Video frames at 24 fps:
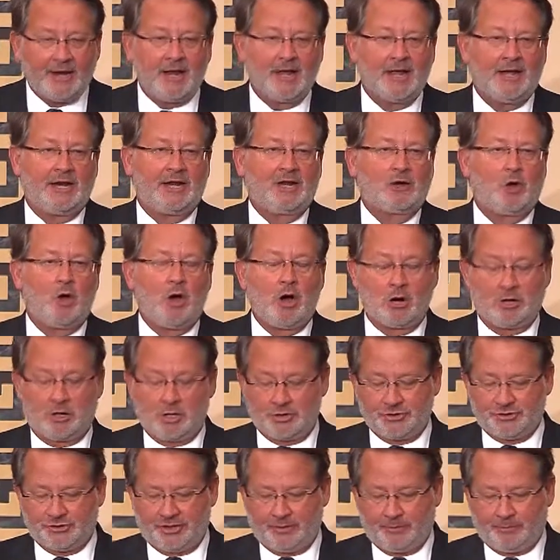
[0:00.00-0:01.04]
any longer
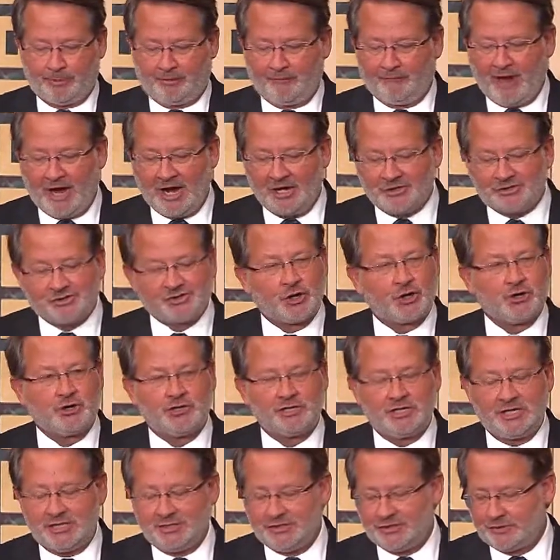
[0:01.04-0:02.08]
to provide
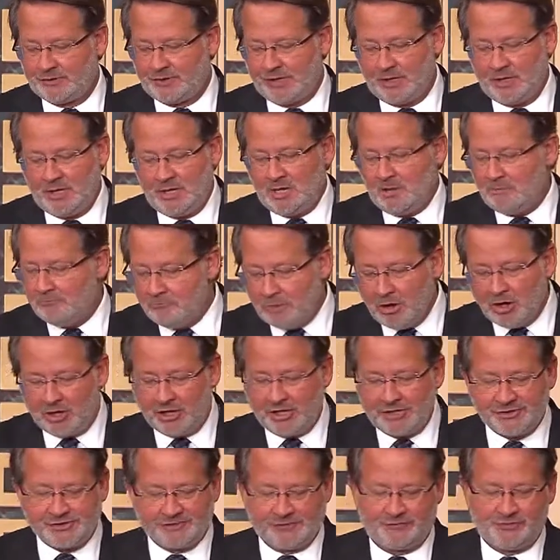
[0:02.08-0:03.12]
certainty to the
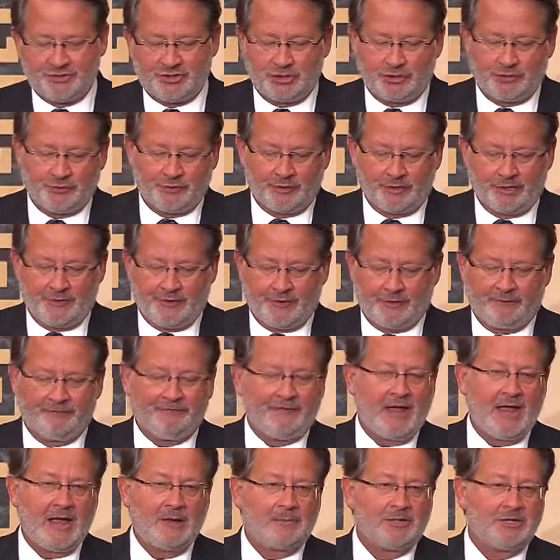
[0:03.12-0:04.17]
millions of children and their
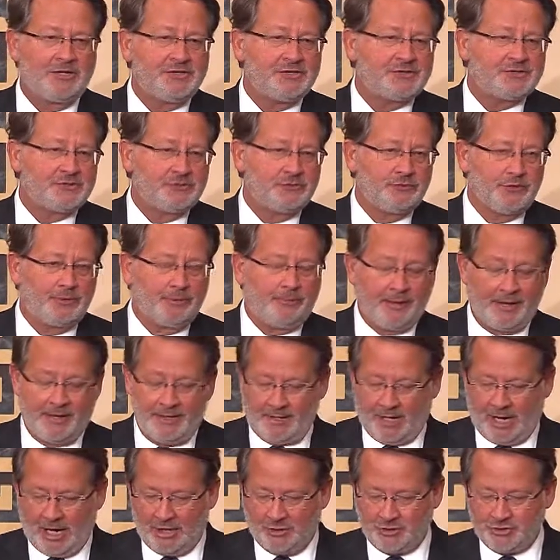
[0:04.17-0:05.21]
families who depend
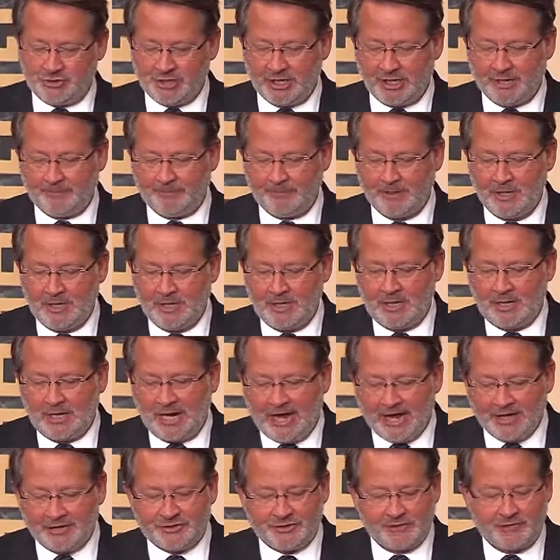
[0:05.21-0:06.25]
on CHIP
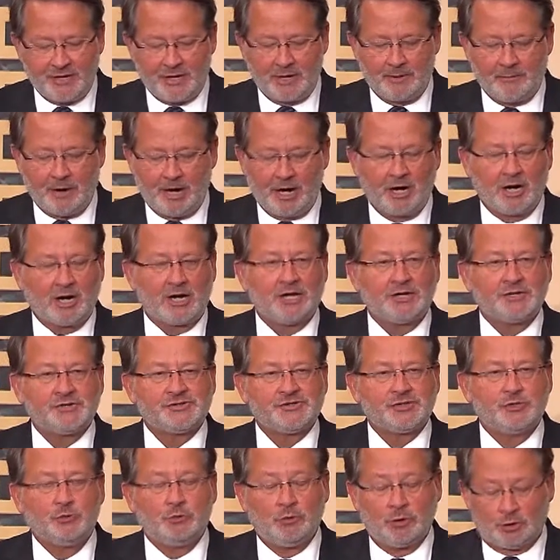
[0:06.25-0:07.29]
and to the Americans
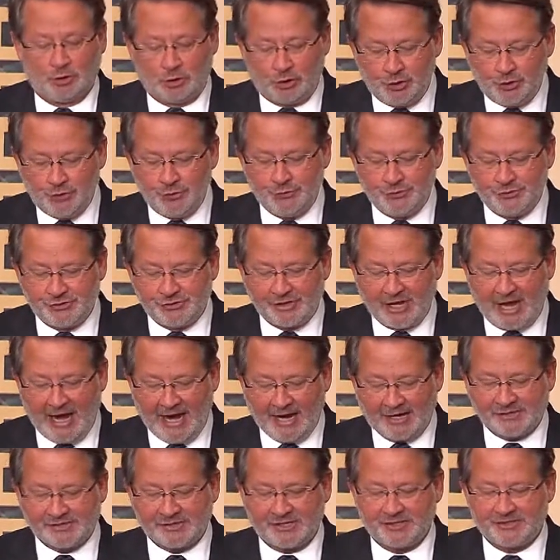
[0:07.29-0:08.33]
who will lose
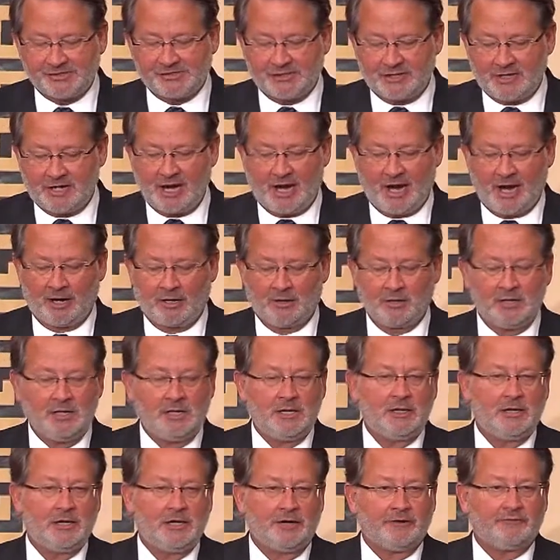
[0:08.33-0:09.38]
access to care
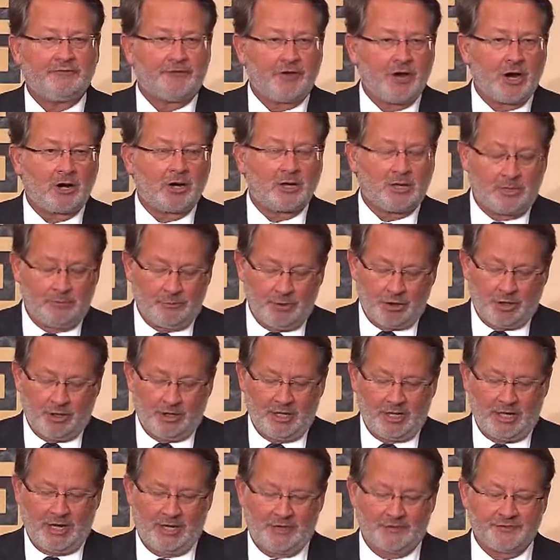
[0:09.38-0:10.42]
if their
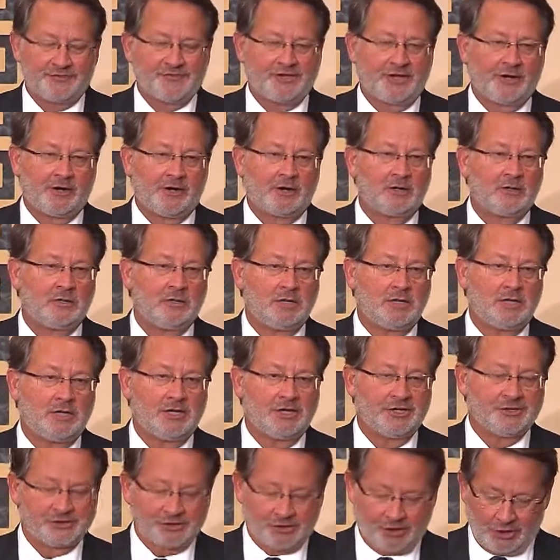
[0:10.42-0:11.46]
community health center
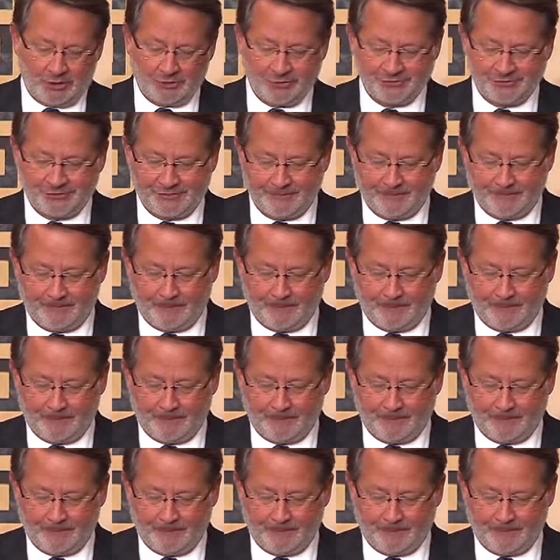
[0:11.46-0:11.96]
is closed.